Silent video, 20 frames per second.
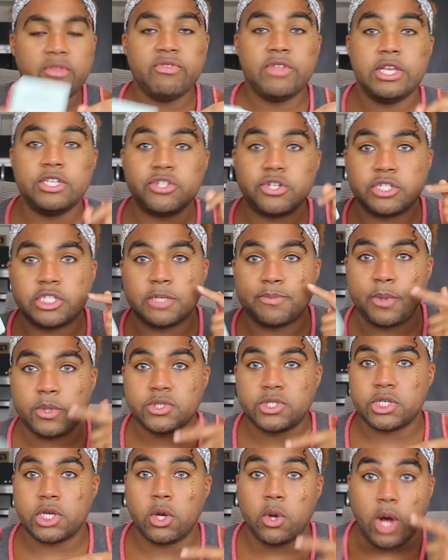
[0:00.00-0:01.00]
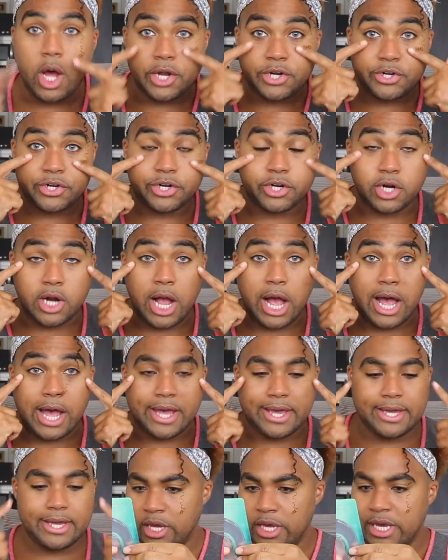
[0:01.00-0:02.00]
These are supposed to go under your
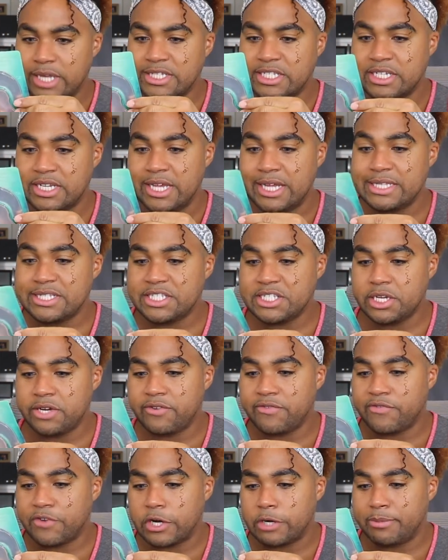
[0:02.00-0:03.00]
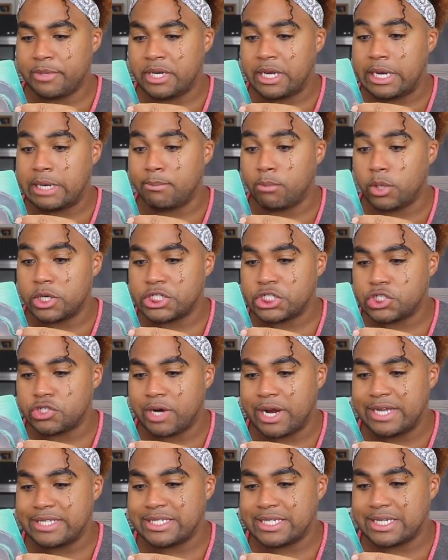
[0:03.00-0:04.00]
eye. It's an instant firming and
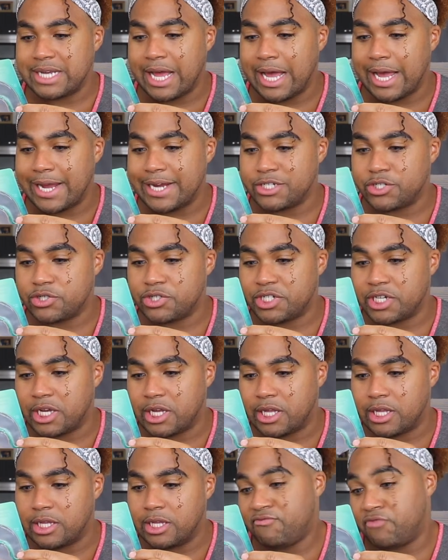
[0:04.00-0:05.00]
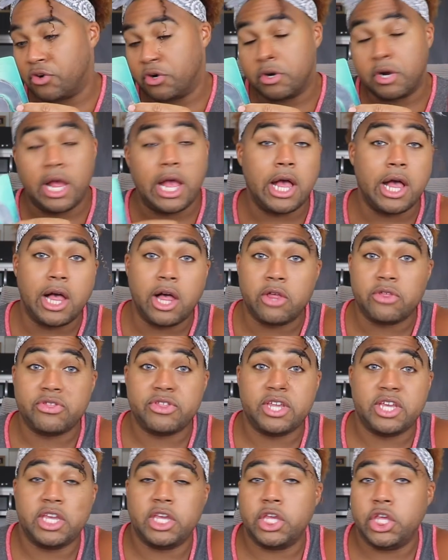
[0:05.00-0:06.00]
moisturizing hydrogel for
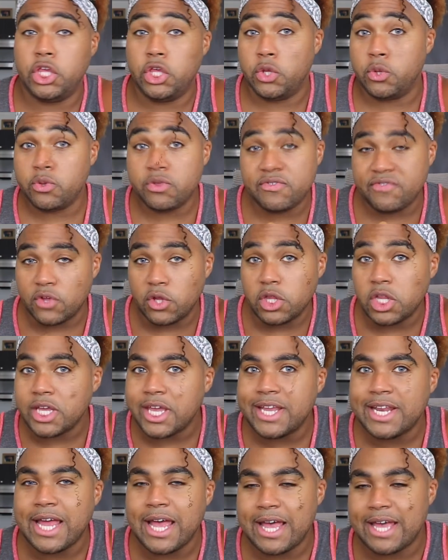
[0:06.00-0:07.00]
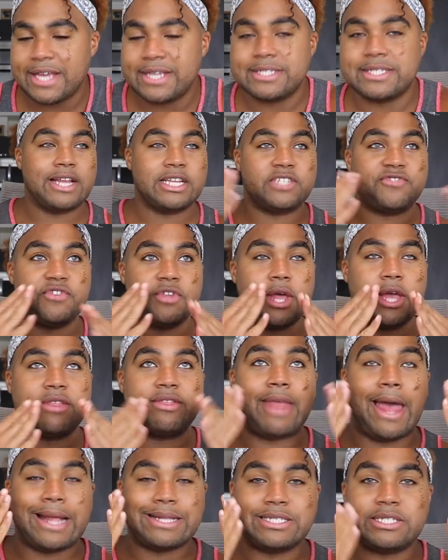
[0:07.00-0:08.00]
healthy, youthful looking eyes. I just feel
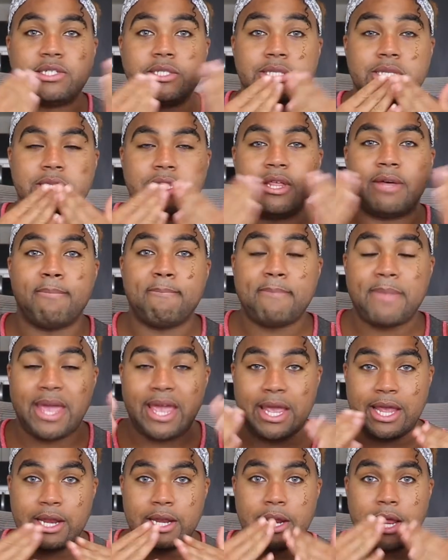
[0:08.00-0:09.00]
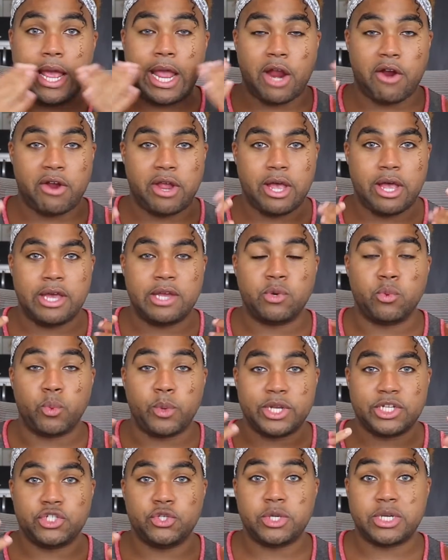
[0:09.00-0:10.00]
like that's the main area in
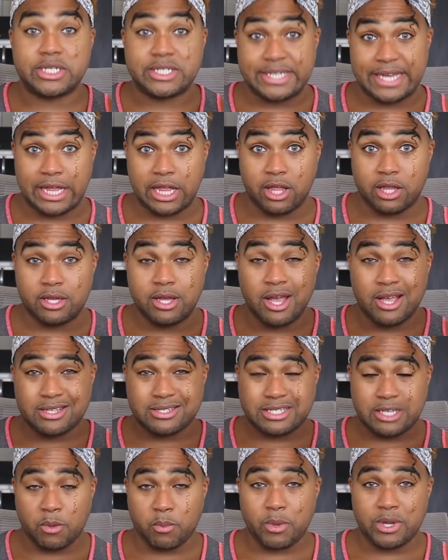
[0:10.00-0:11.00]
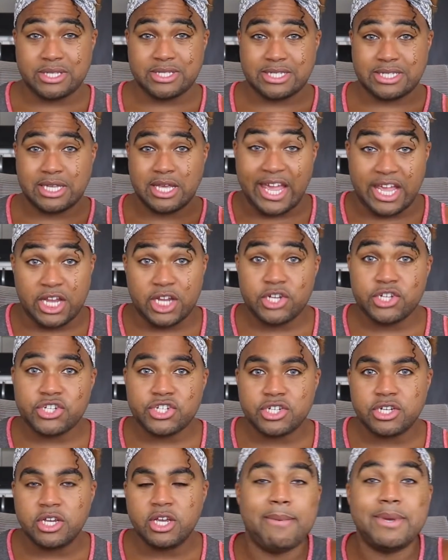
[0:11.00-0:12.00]
which you can tell someone's
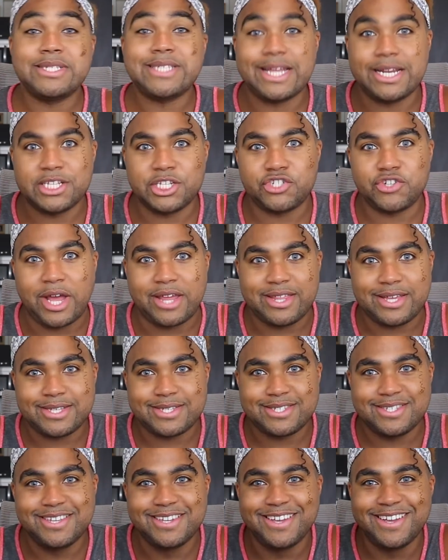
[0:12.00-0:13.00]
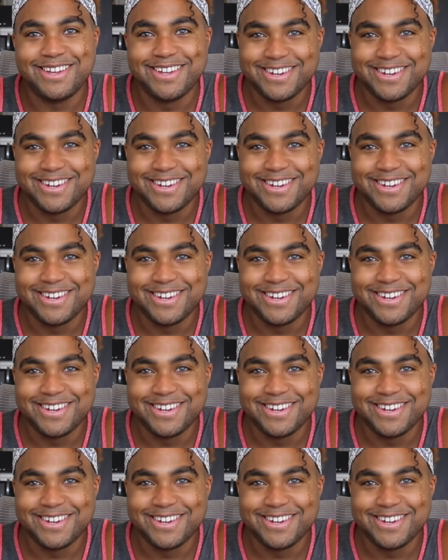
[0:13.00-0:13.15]
age. I'm excited to try this.